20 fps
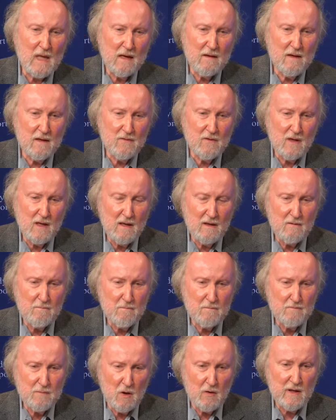The
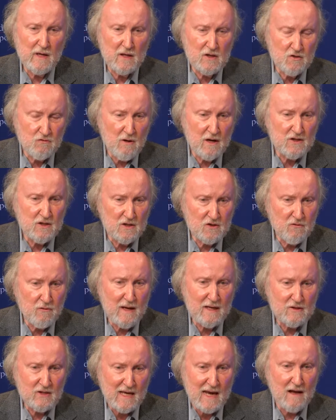Building Construction
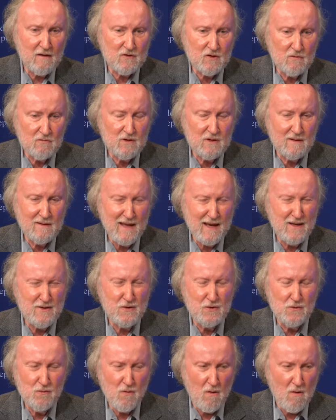Trades Council, they
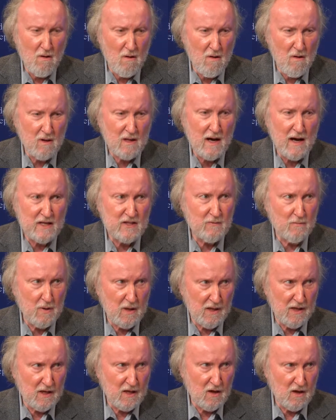do all kinds of
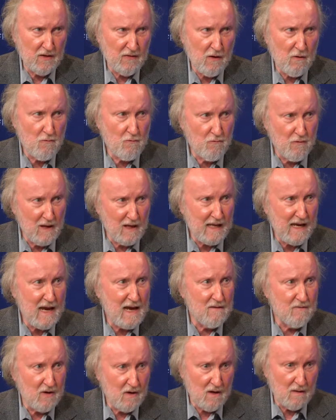political, they're really
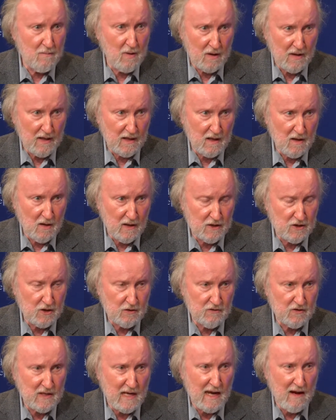heavy on political
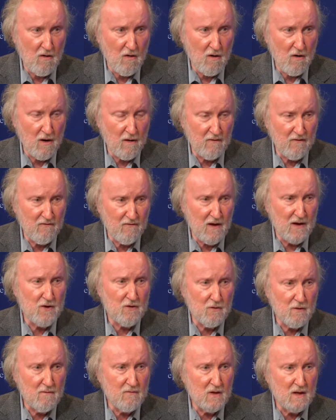issues. They are a
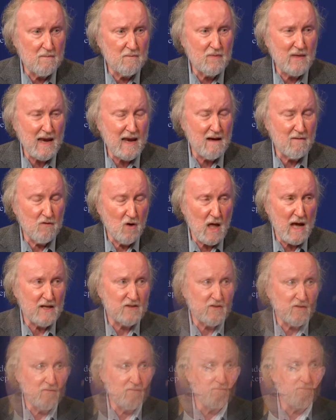funder of them. They have
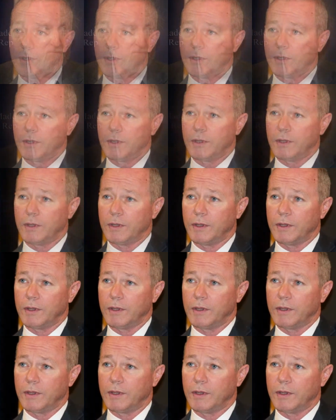lots of
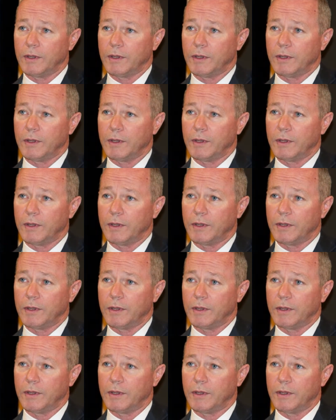troops that go on the
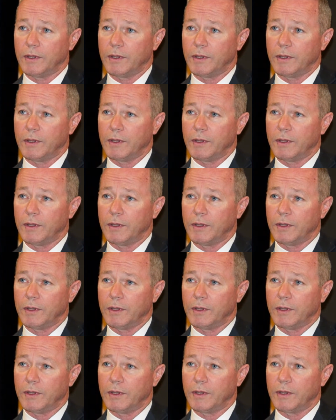ground that get involved in
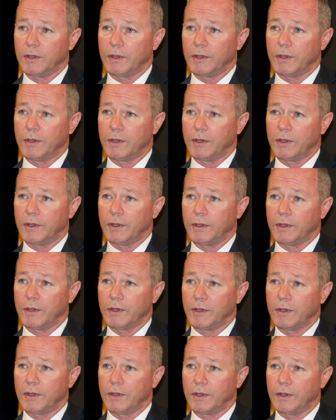these ballot
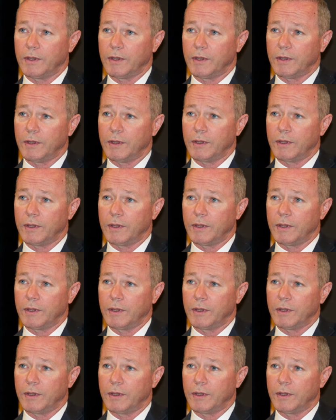issues. This year,
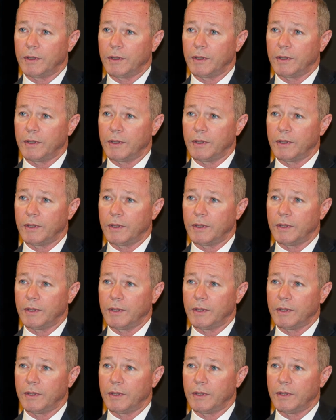the attempt to
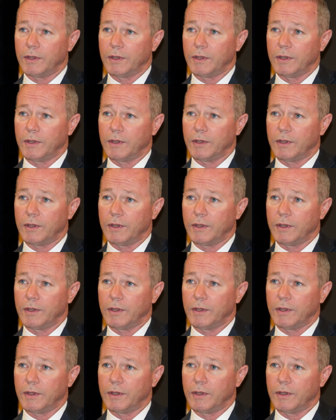repeal Prop 6,
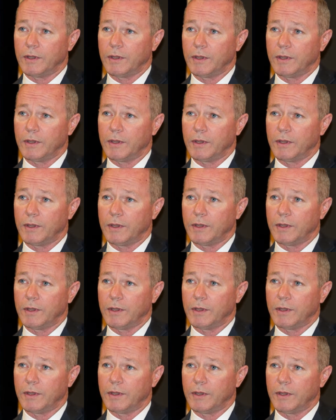that's one of their things.
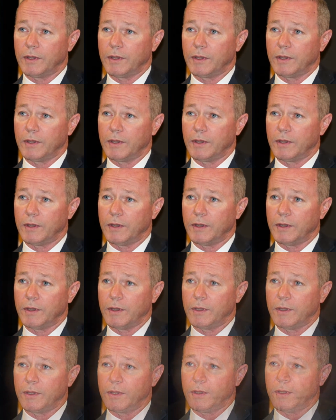Last year, or
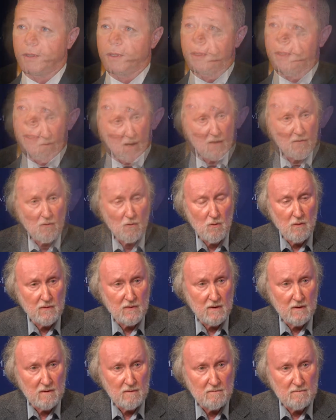earlier this year rather,
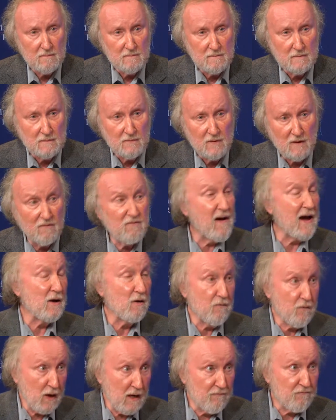the fight
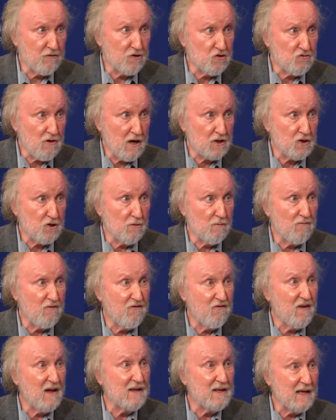over infrastructure,
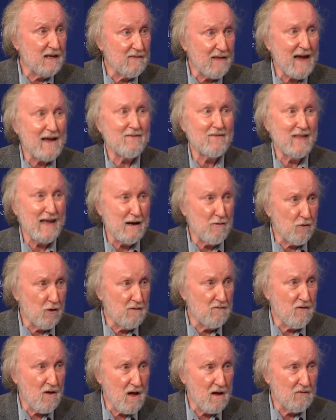funding that, they were
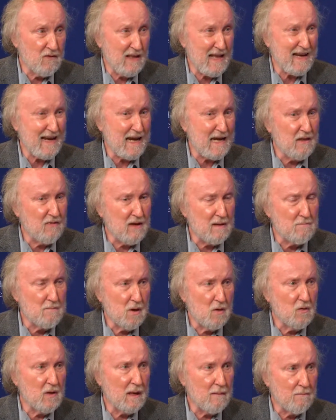involved in that. Anything
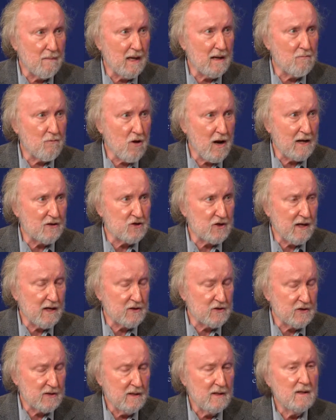building big
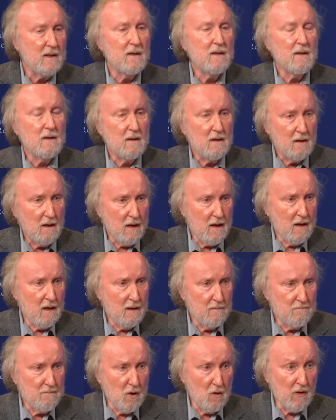projects,
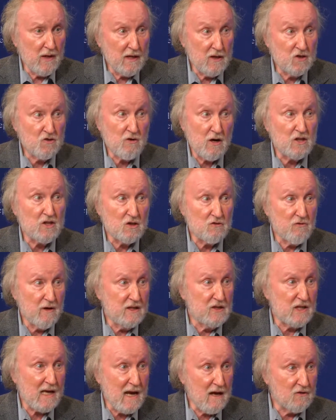Building Construction
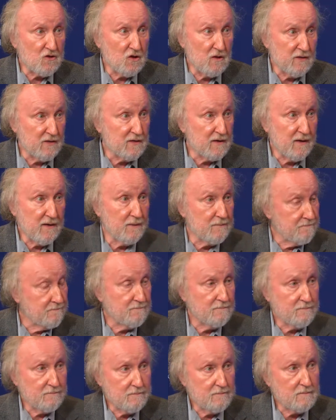Trades Council is there. And they
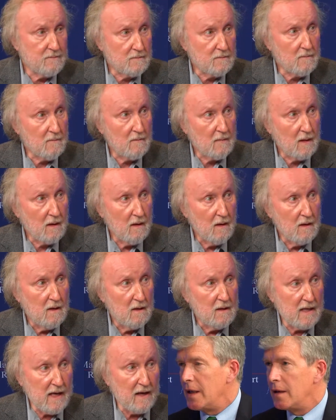can put their boots on the ground.
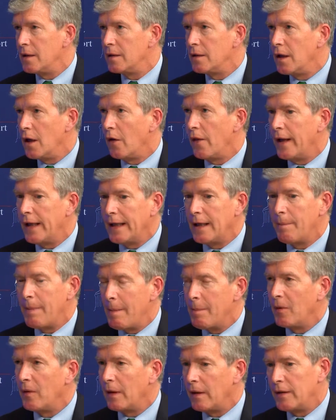I mean, you know, they can get
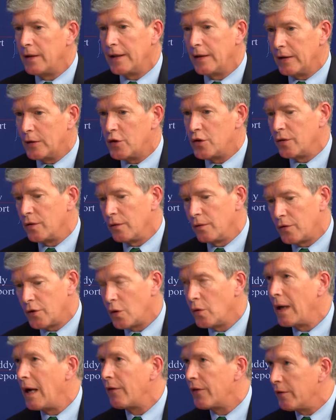people to
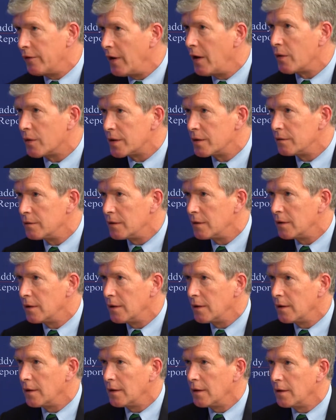turn out the vote.
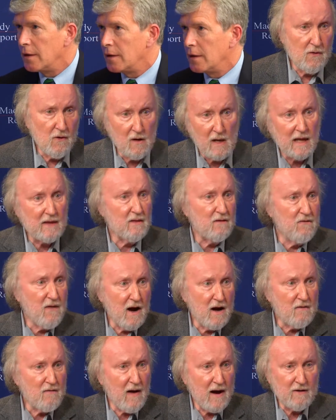They can, and they're like the
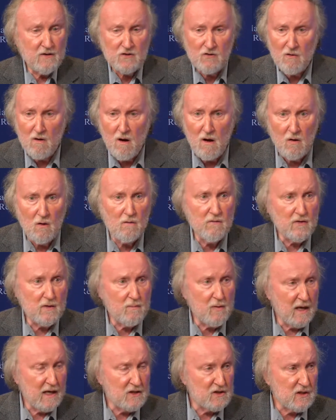firefighters. They're all over the
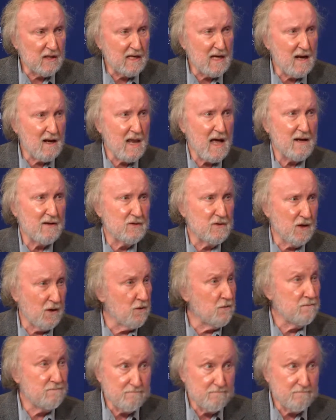place, and they got a lot of dough.